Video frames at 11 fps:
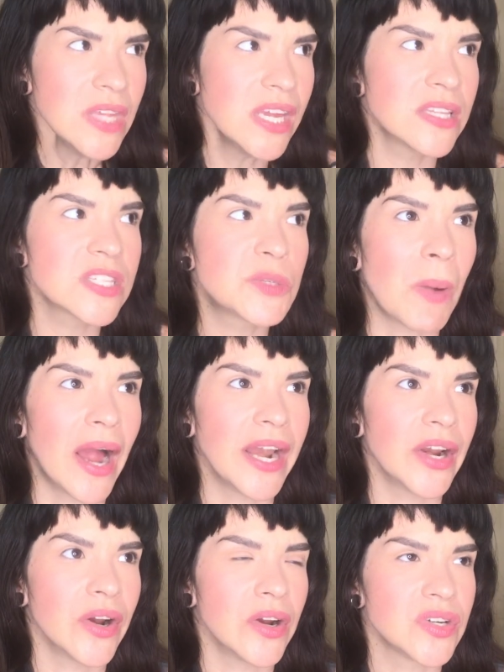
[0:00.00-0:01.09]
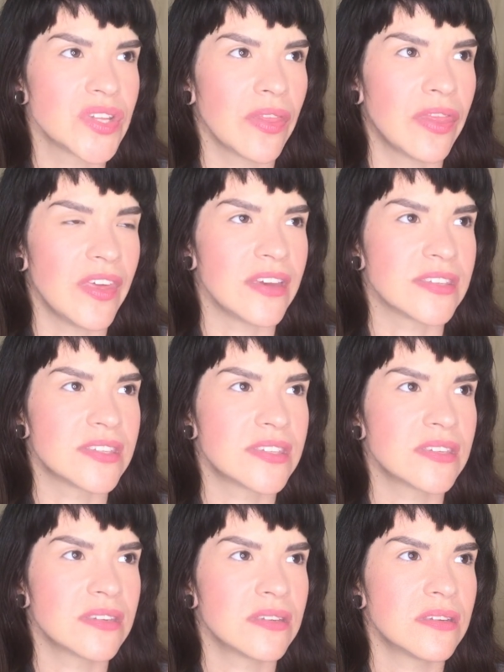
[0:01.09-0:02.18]
inspired
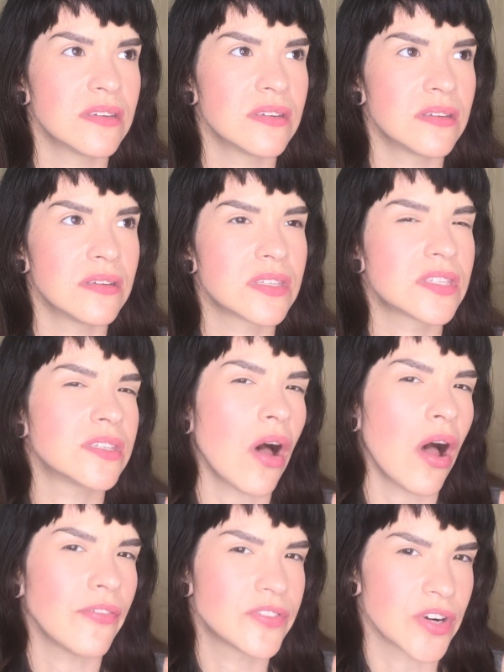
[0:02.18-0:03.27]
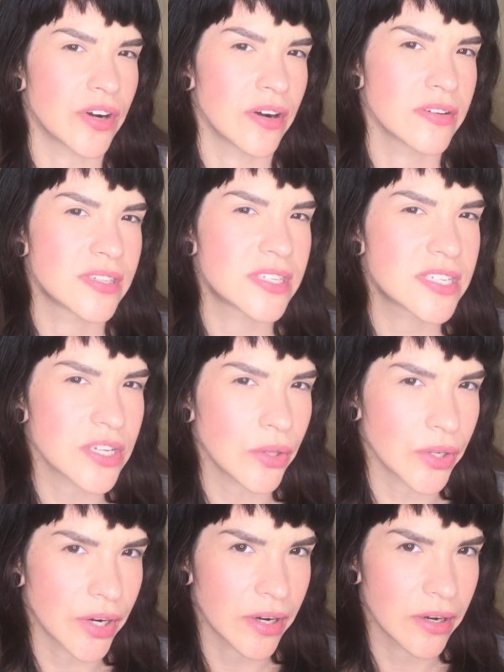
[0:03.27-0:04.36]
this softer,
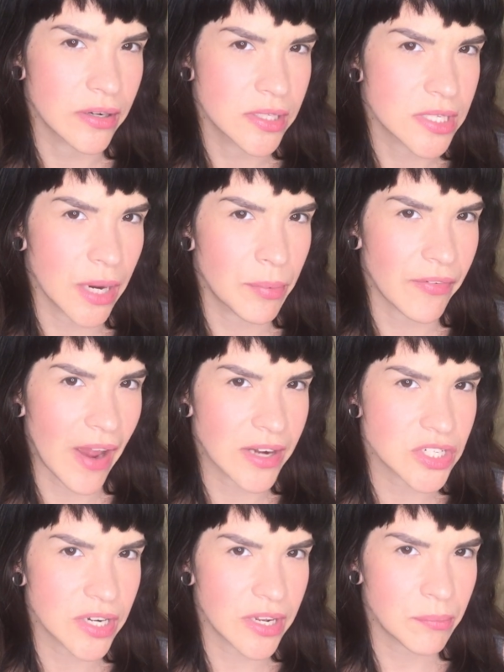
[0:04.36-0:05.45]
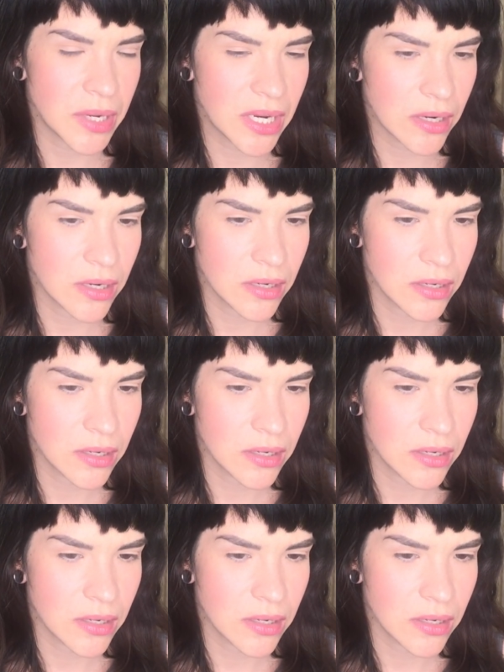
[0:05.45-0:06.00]
stiller type of action in me.